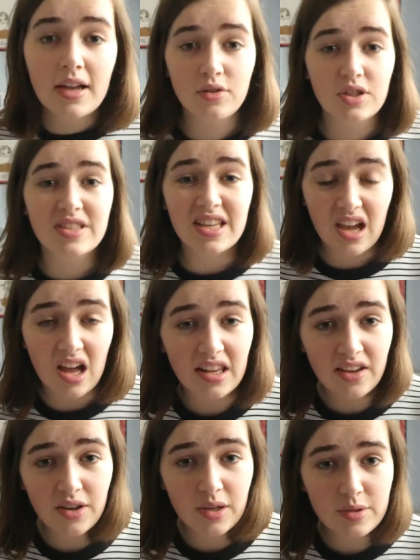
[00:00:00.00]
I'd also say
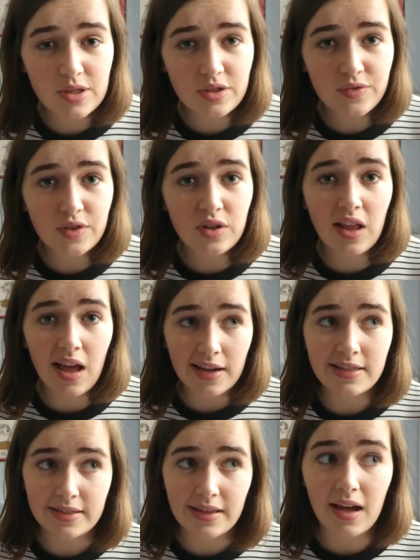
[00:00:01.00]
color coding was useful.
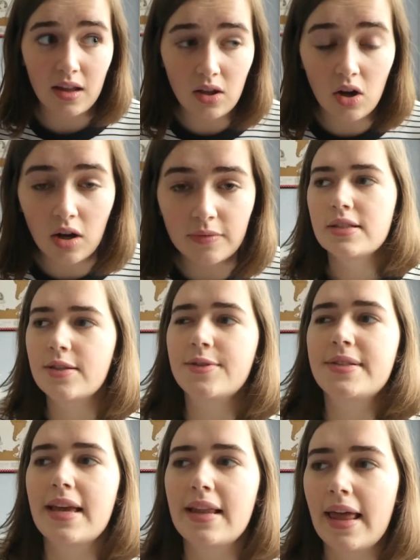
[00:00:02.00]
I did that a lot. So
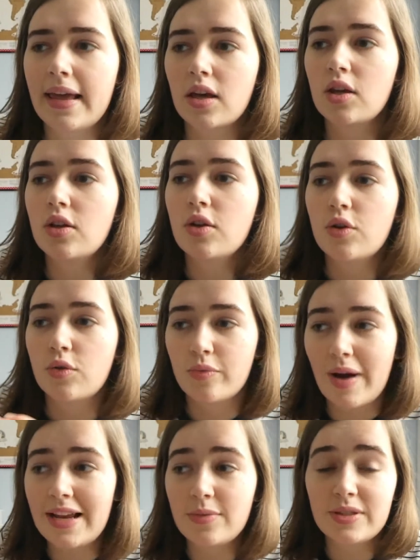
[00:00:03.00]
say like
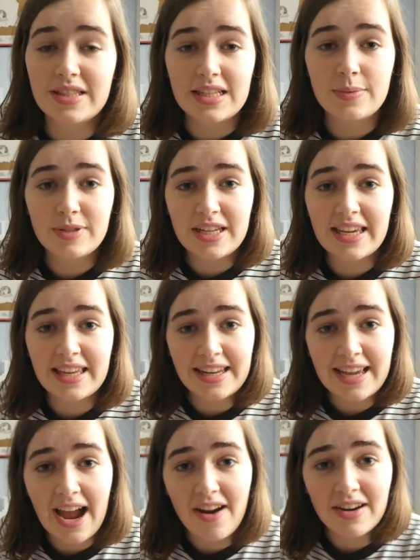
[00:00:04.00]
red was this particular
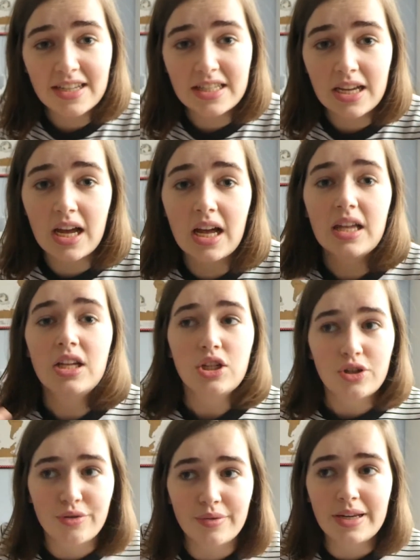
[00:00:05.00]
character,
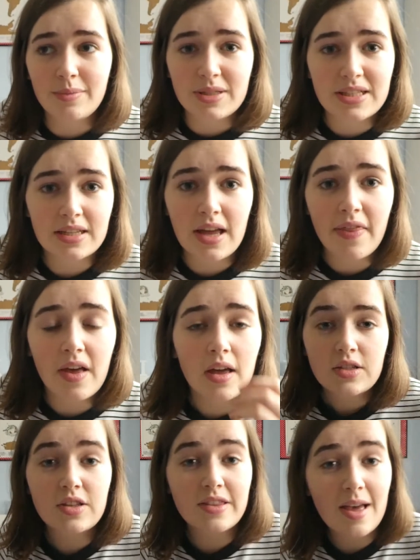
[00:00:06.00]
green was another.
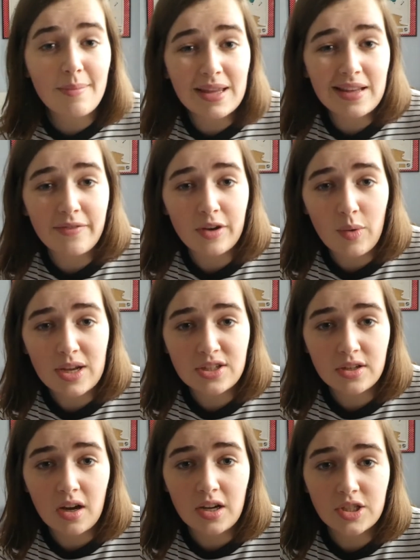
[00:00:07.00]
So that meant if a
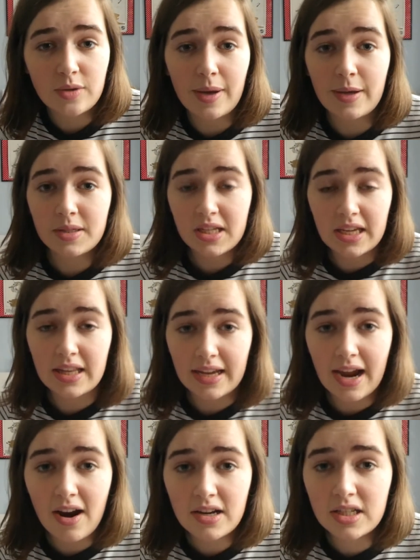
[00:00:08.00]
question asked you about a particular
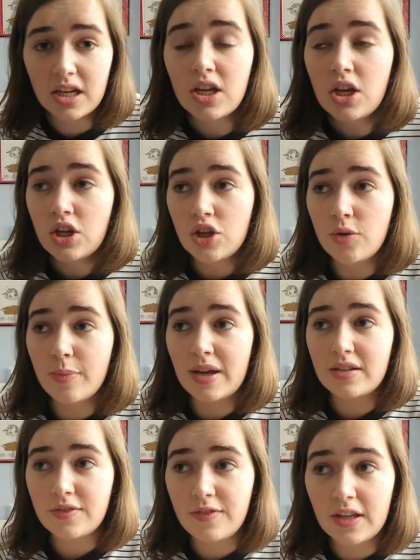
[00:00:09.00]
character, you'd be
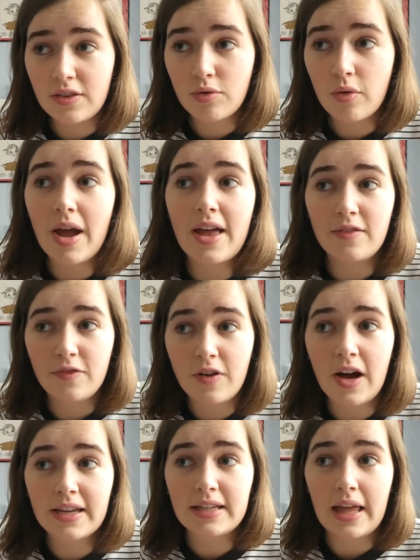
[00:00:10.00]
able to flick through it and
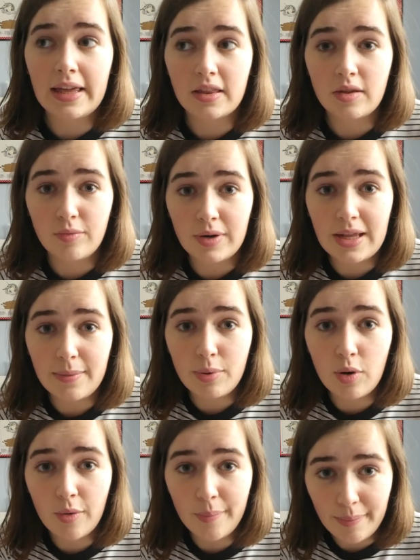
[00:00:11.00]
find like the really
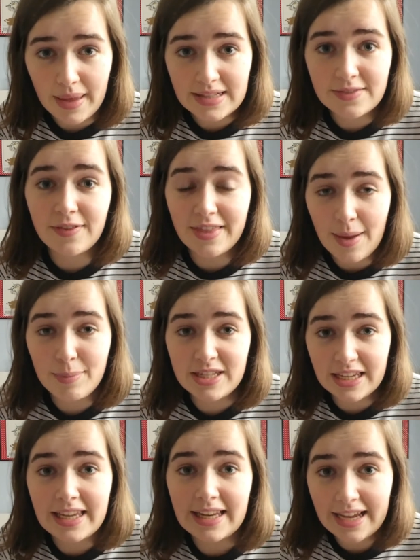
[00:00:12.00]
important bits for that
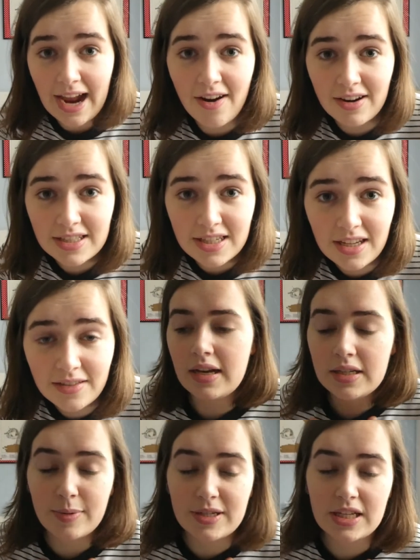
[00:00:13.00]
particular character.
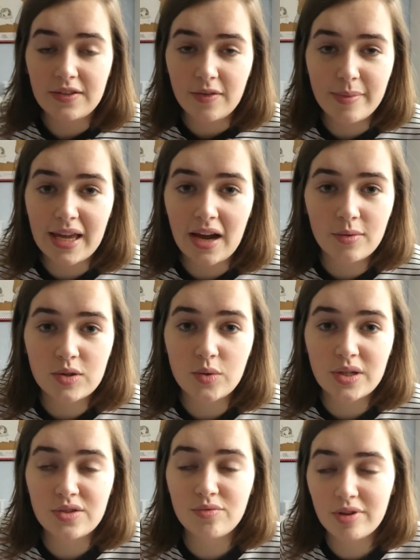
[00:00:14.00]
And especially for me, I was
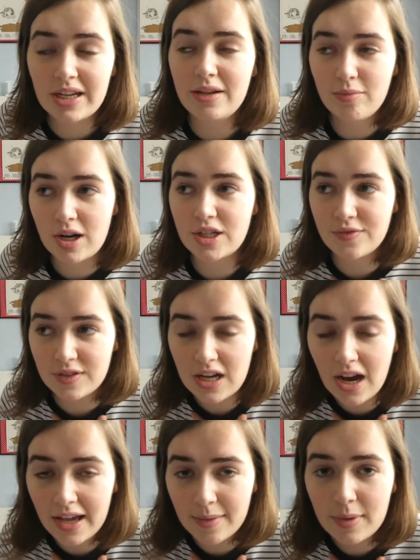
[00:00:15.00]
always really rushed for
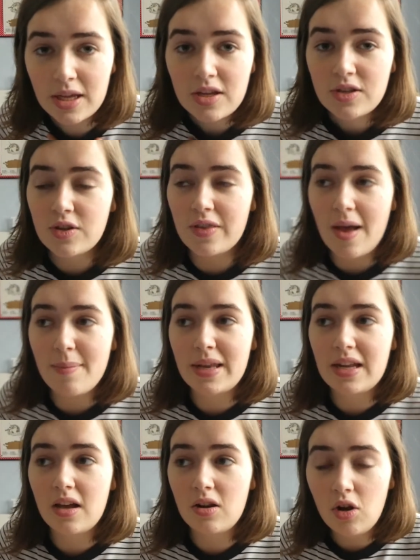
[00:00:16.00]
time, so that
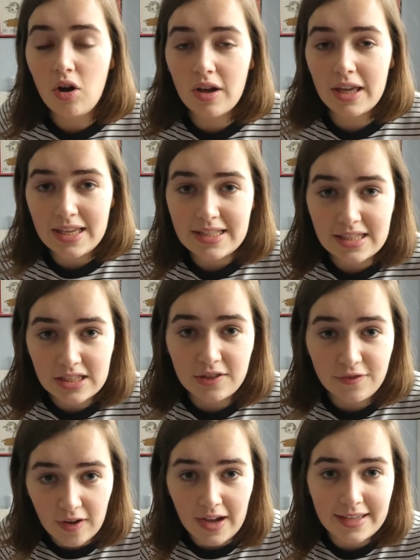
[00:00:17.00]
made it a lot easier to
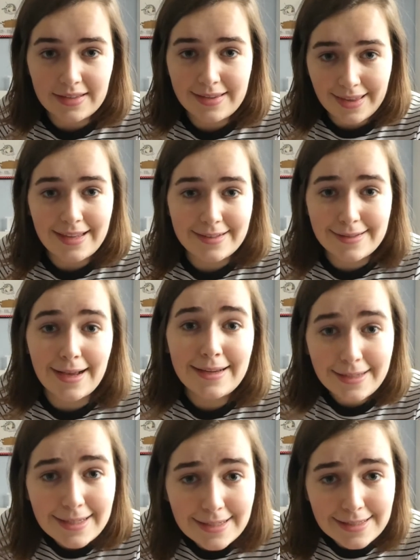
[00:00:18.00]
find things that I
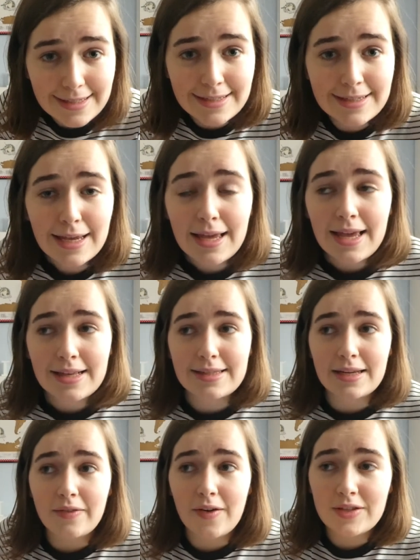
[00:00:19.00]
needed
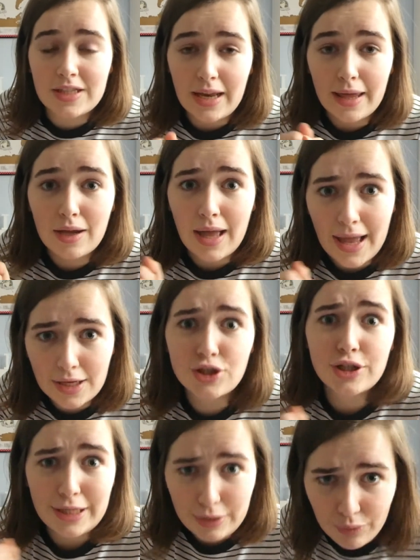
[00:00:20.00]
instead of having to like
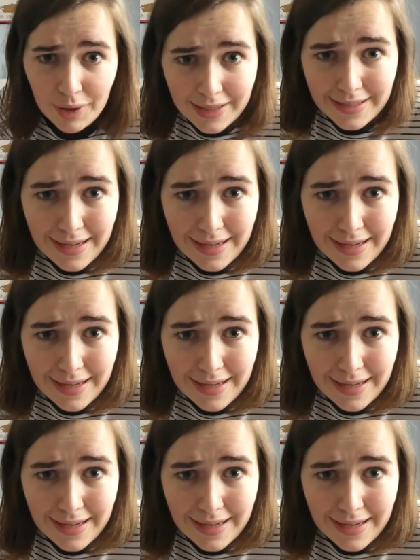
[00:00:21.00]
actually read